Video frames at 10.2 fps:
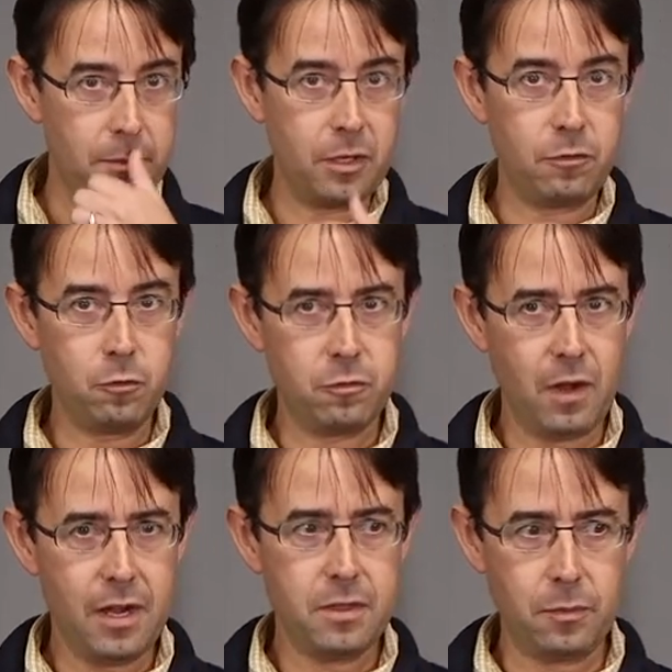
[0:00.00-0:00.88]
but if you
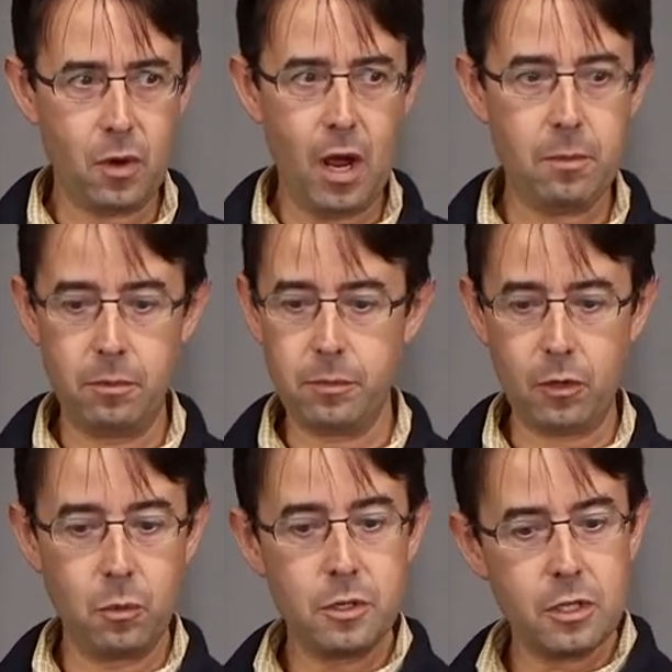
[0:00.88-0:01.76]
find the problem,
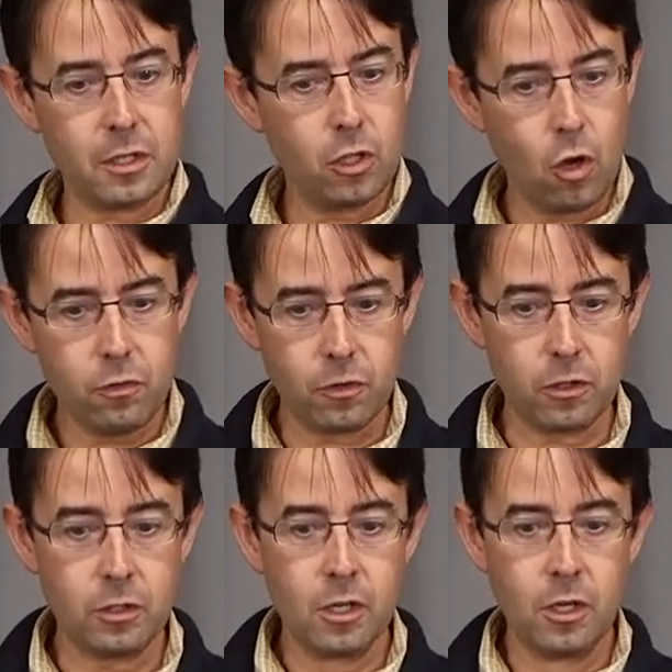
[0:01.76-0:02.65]
like when we did
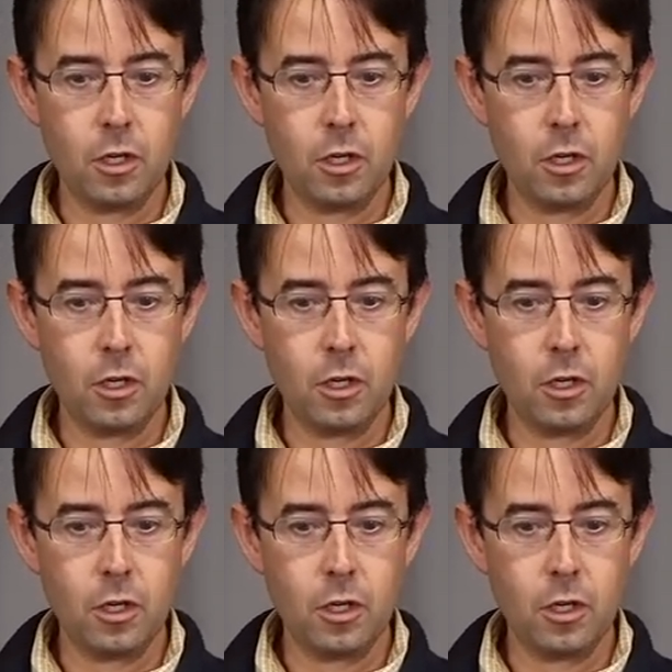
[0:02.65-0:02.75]
Clover,